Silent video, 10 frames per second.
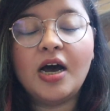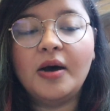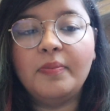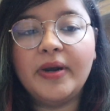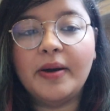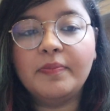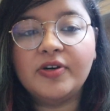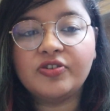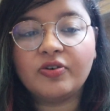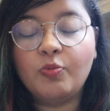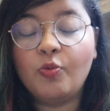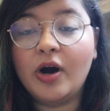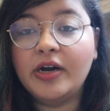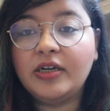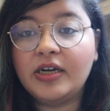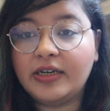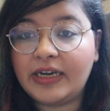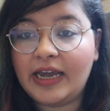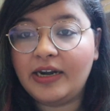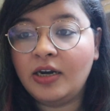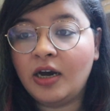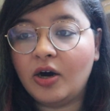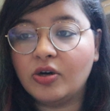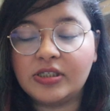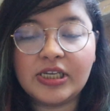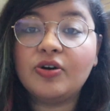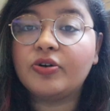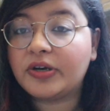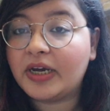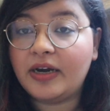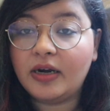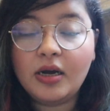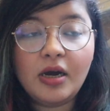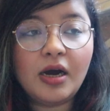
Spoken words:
numbers from 1 to 10 or 0 to 10,